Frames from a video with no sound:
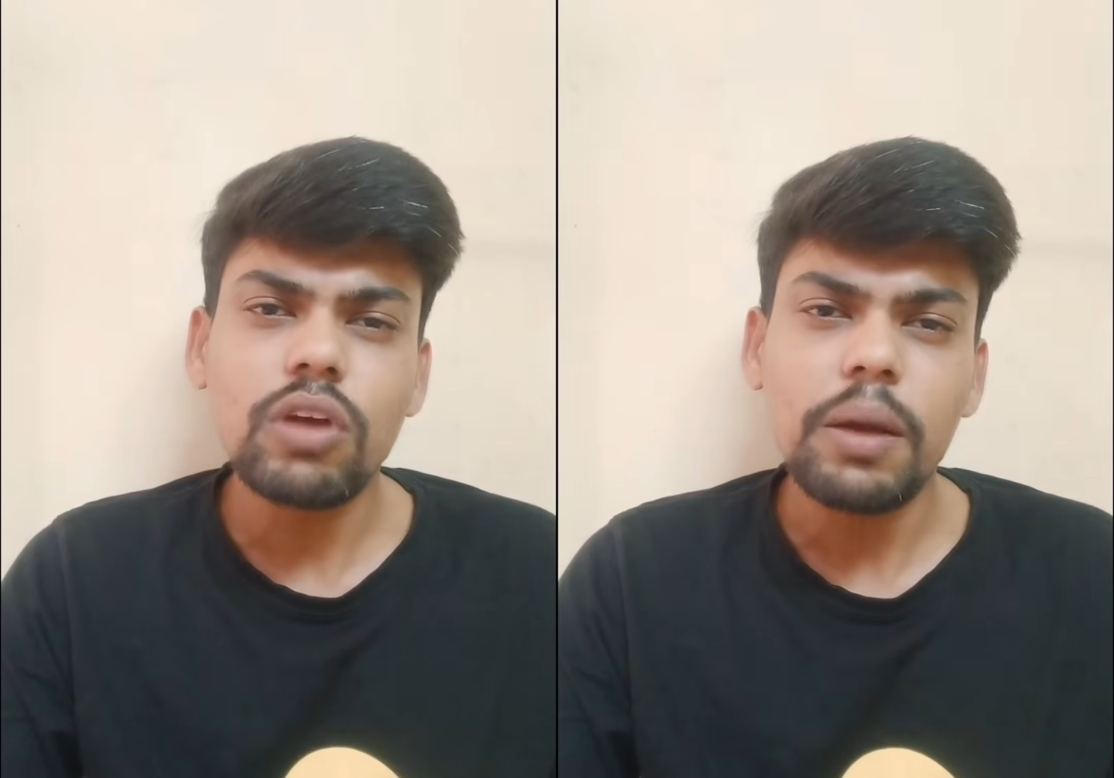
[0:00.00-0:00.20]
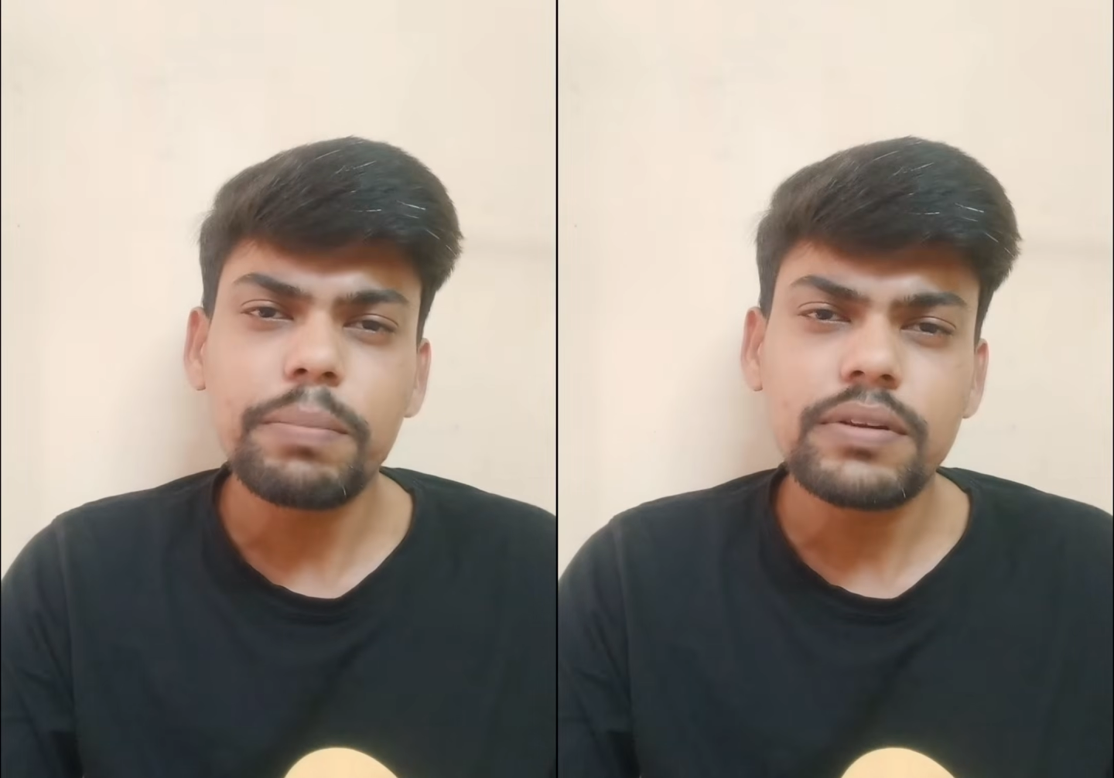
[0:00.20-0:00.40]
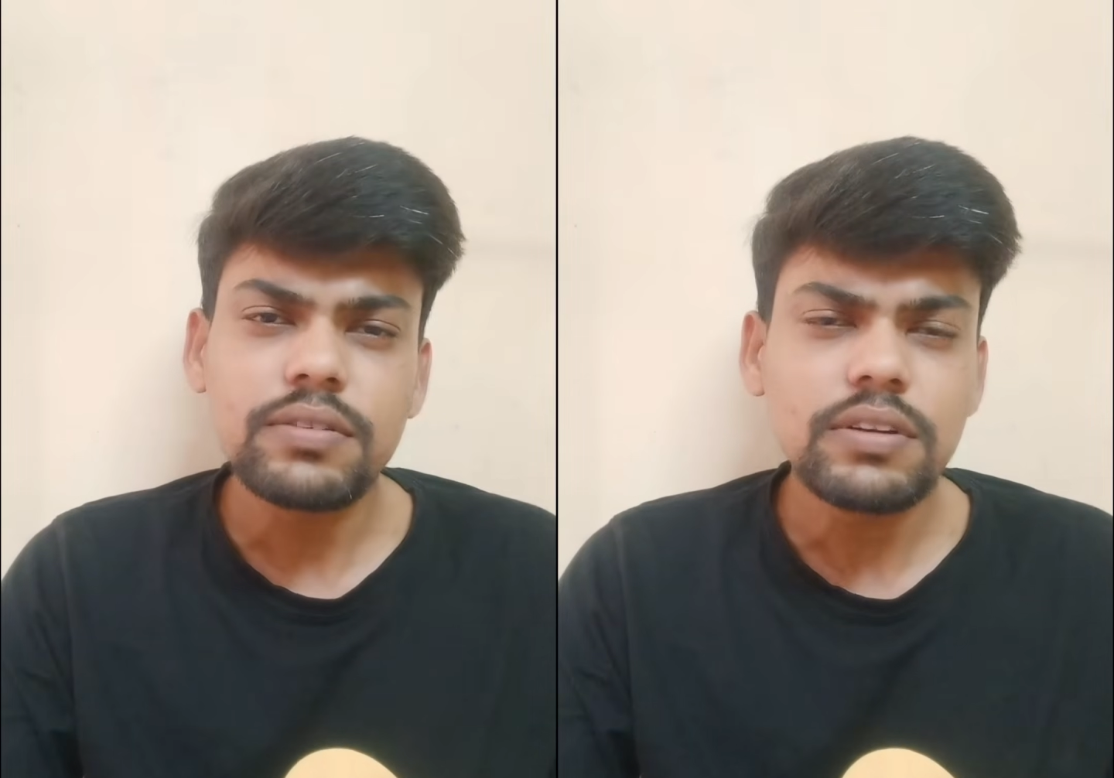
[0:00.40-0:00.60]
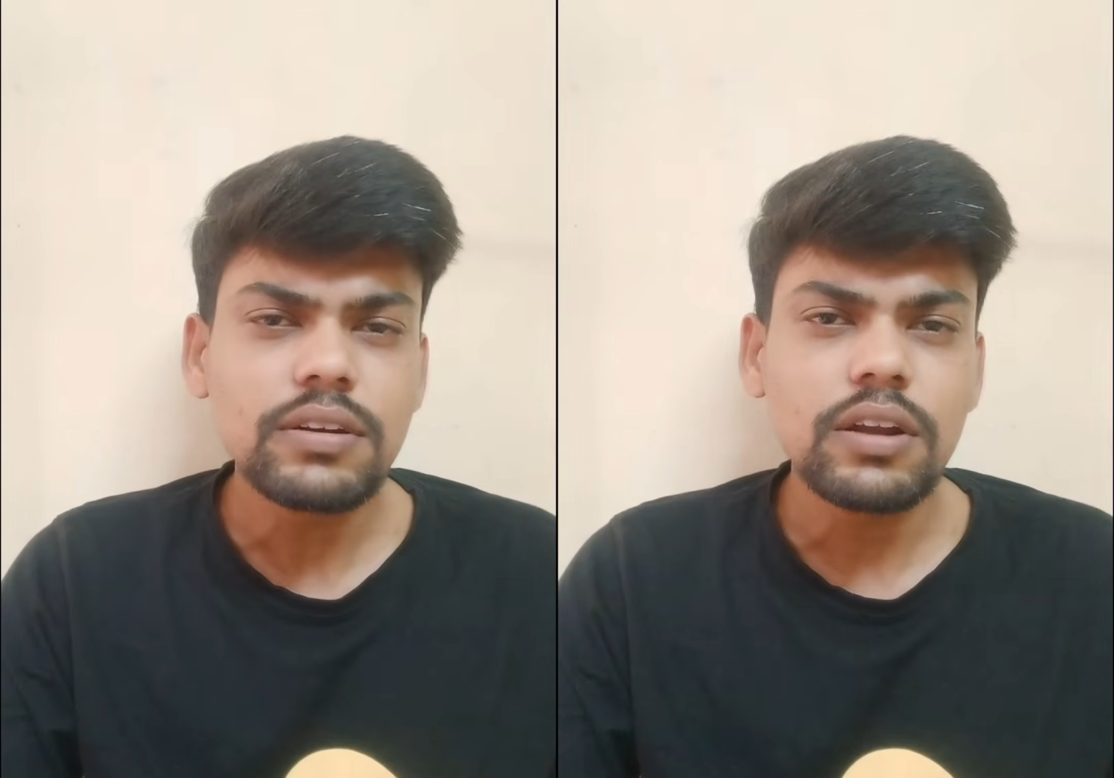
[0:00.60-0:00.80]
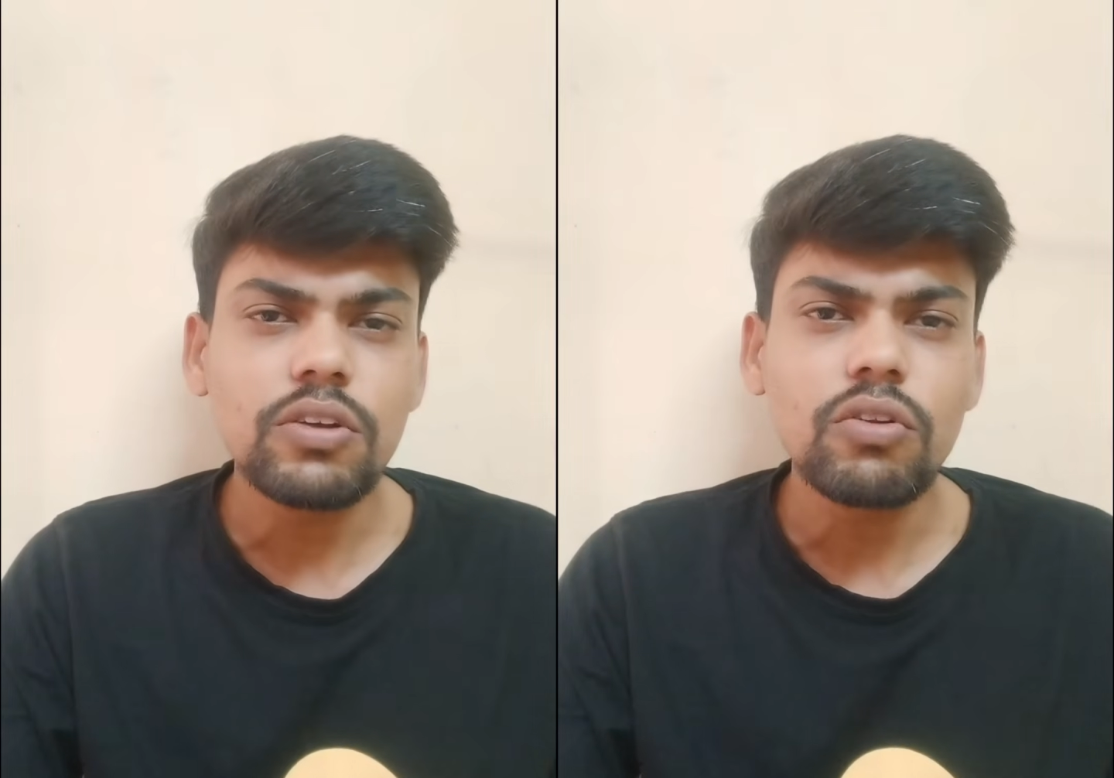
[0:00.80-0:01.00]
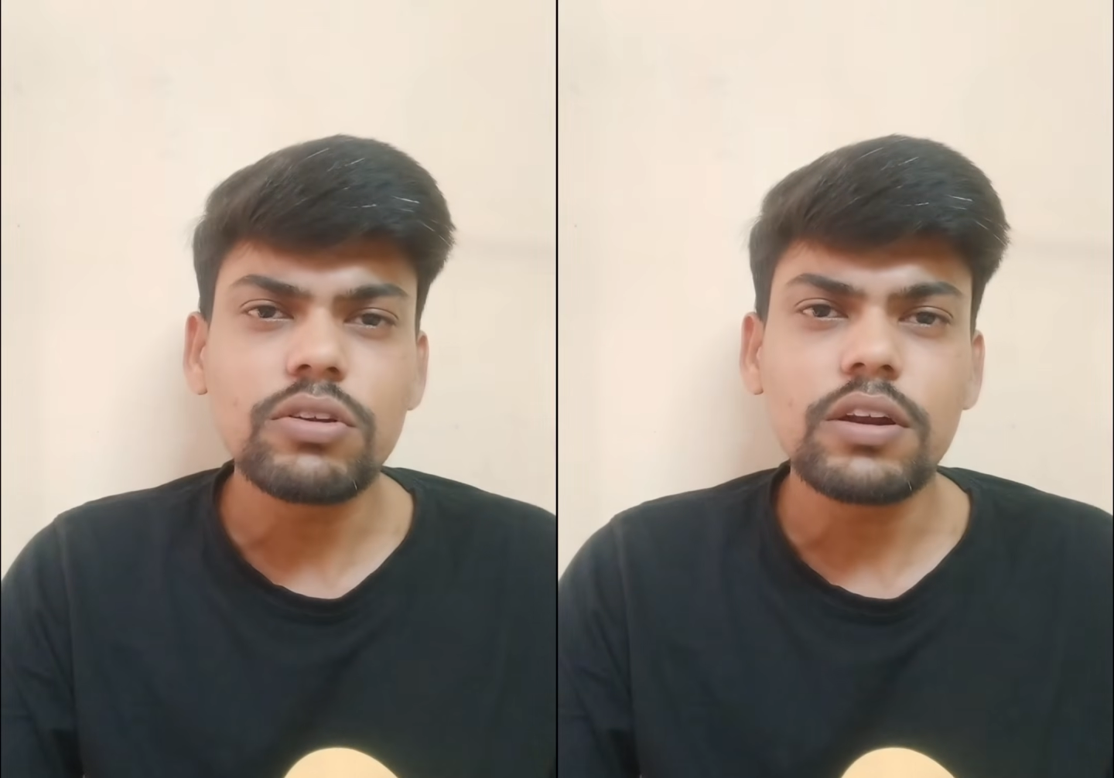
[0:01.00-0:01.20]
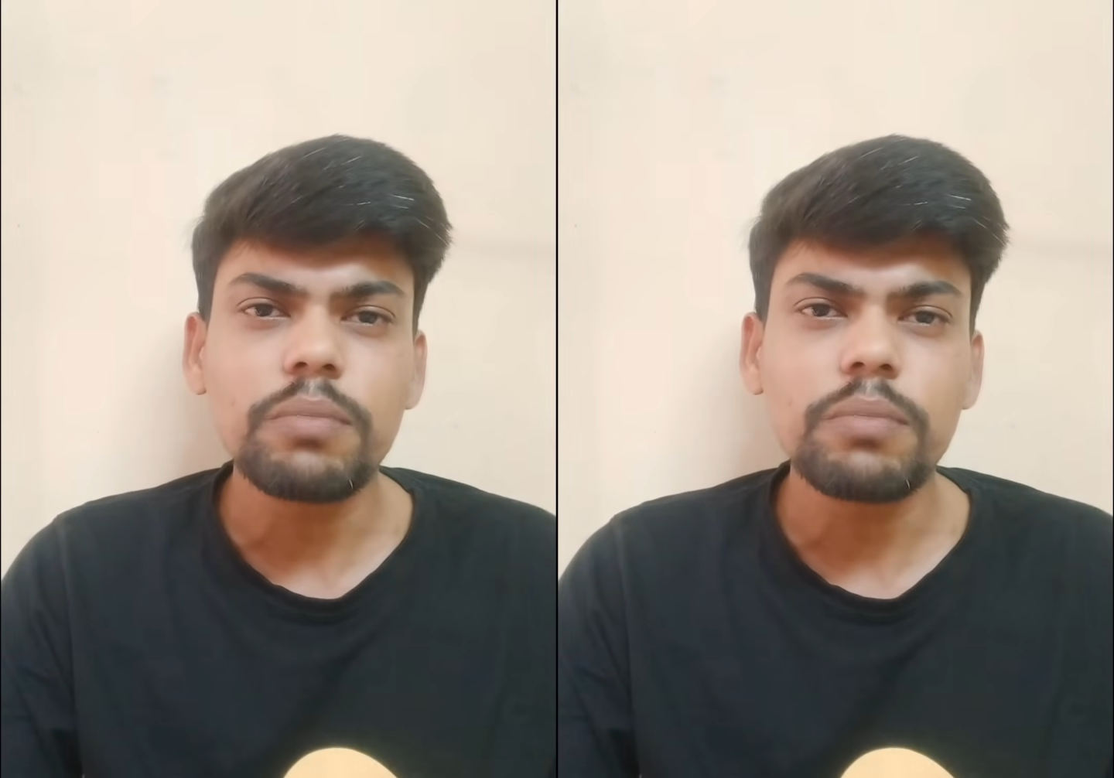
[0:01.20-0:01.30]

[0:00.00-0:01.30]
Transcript: happens in internal audit.